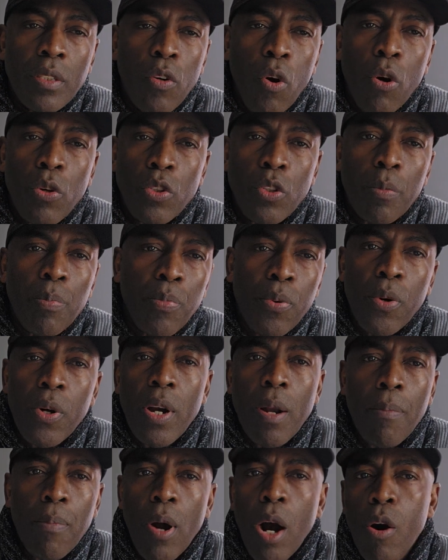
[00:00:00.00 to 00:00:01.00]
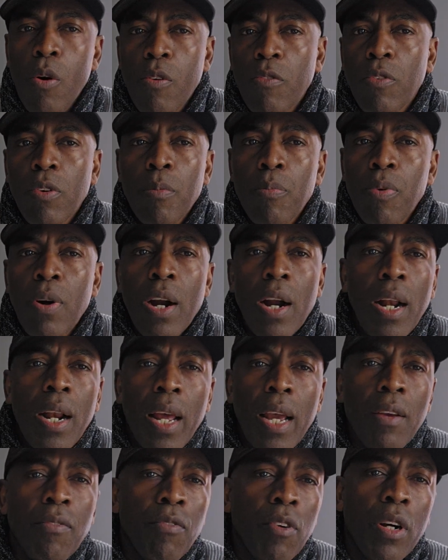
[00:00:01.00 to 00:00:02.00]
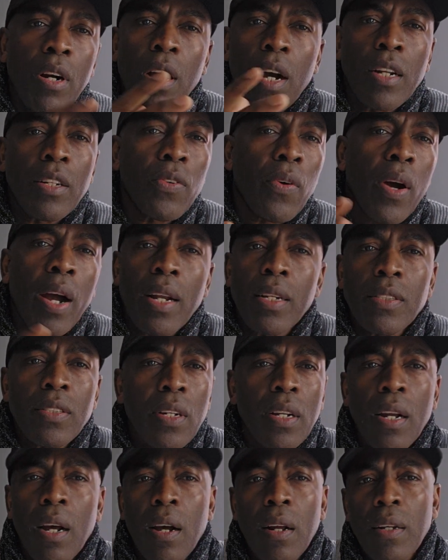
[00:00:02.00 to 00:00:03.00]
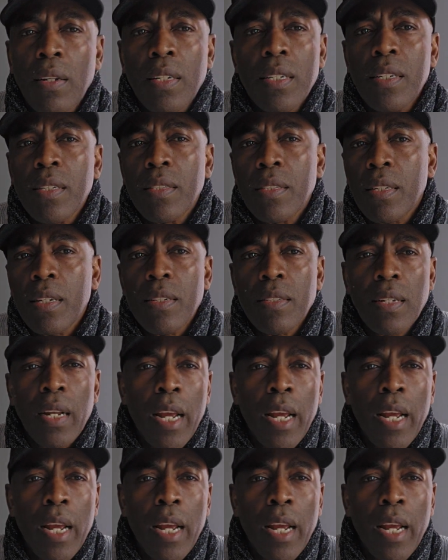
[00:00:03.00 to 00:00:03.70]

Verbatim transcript: how to pray a powerful prayer like for God to answer and all of these things.